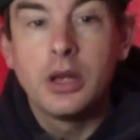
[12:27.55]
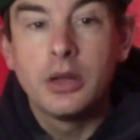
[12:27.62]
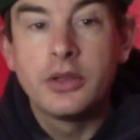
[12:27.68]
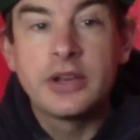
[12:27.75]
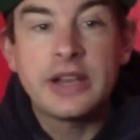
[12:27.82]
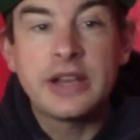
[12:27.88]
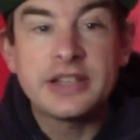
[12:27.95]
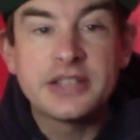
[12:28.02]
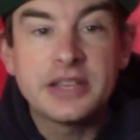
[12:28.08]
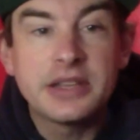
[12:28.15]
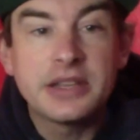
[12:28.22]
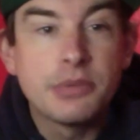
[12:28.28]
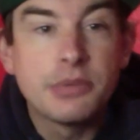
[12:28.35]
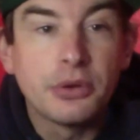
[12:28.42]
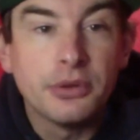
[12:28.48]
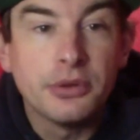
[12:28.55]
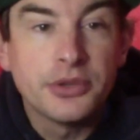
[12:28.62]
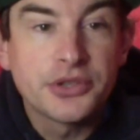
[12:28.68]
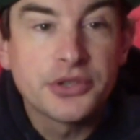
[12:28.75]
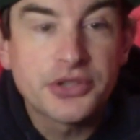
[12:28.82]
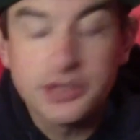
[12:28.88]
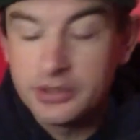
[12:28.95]
The classic, the
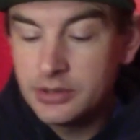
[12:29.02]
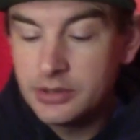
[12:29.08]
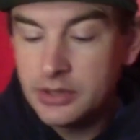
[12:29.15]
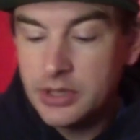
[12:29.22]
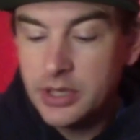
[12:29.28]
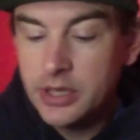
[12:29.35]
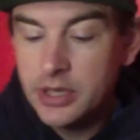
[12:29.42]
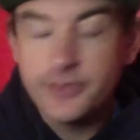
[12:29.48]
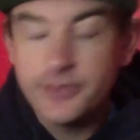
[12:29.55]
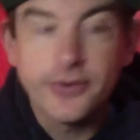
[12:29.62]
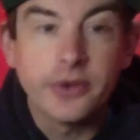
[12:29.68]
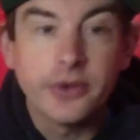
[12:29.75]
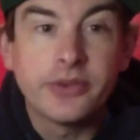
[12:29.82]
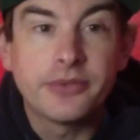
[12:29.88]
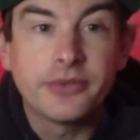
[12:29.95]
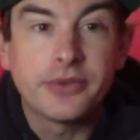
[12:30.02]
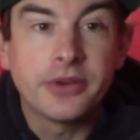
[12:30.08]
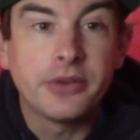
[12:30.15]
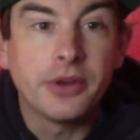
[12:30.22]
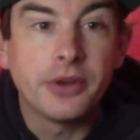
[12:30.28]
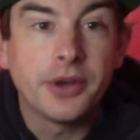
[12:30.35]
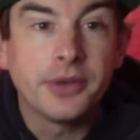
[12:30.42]
eponymous 510
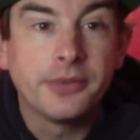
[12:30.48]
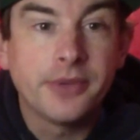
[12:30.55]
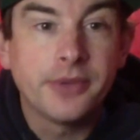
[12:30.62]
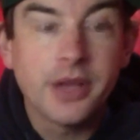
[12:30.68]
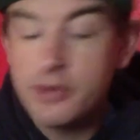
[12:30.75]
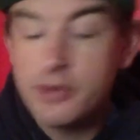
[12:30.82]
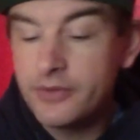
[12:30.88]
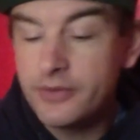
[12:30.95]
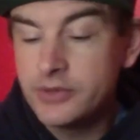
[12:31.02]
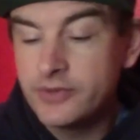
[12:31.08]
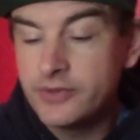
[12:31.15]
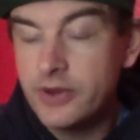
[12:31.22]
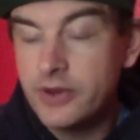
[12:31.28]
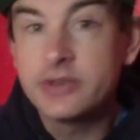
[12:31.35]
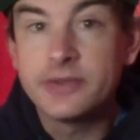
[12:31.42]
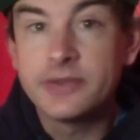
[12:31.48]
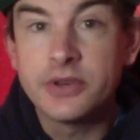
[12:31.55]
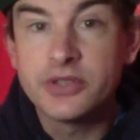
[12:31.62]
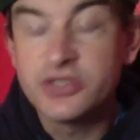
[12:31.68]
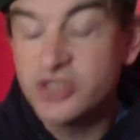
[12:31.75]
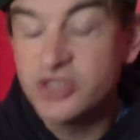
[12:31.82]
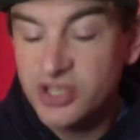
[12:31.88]
Freerider. I've used various
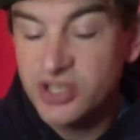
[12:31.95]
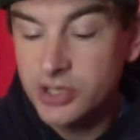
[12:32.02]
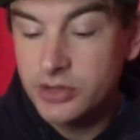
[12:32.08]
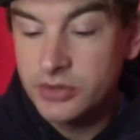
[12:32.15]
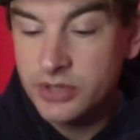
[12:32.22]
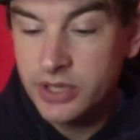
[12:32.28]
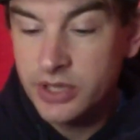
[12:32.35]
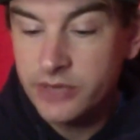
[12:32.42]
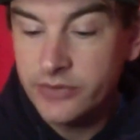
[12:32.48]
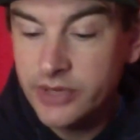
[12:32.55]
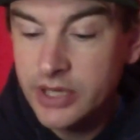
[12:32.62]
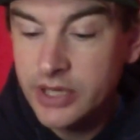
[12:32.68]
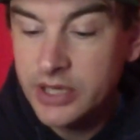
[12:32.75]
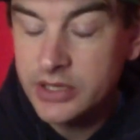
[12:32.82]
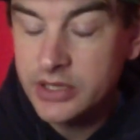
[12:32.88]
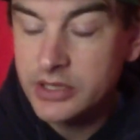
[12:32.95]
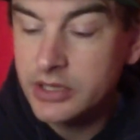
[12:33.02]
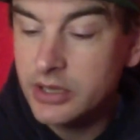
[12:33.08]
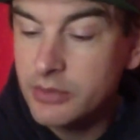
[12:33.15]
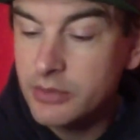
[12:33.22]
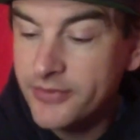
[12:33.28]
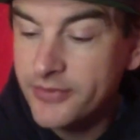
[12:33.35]
versions of these shoes over the years.
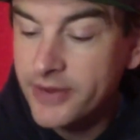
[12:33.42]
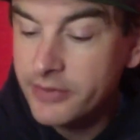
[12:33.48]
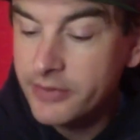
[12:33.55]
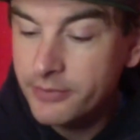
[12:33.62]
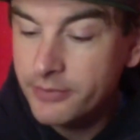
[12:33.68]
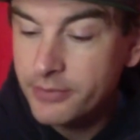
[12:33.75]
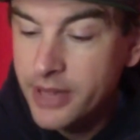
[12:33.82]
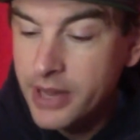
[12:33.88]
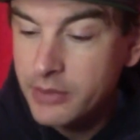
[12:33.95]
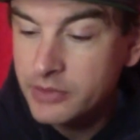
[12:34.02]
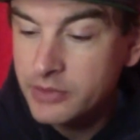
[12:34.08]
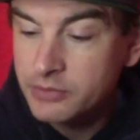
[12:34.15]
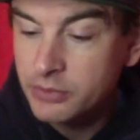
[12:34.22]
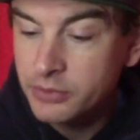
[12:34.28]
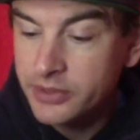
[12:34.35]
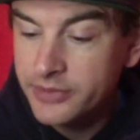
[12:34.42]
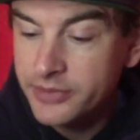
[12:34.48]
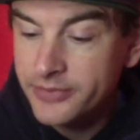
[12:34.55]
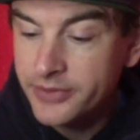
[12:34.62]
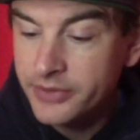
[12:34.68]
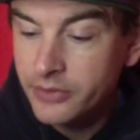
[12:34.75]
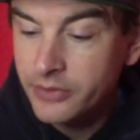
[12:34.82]
My favourite pair was probably the
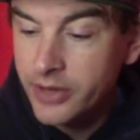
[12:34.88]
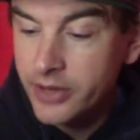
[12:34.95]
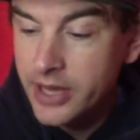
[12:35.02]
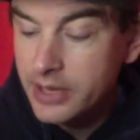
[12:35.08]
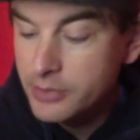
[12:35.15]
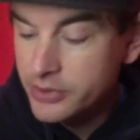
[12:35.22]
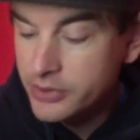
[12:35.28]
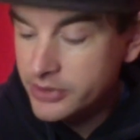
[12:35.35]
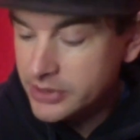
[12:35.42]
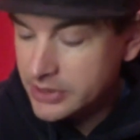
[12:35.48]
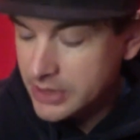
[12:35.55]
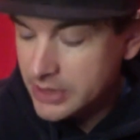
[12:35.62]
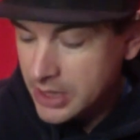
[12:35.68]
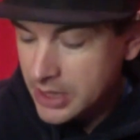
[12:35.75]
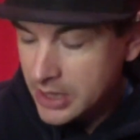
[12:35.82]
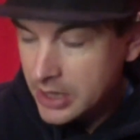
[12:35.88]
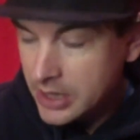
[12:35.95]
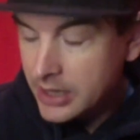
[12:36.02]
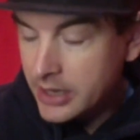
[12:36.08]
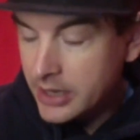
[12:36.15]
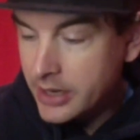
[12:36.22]
Freerider Elements.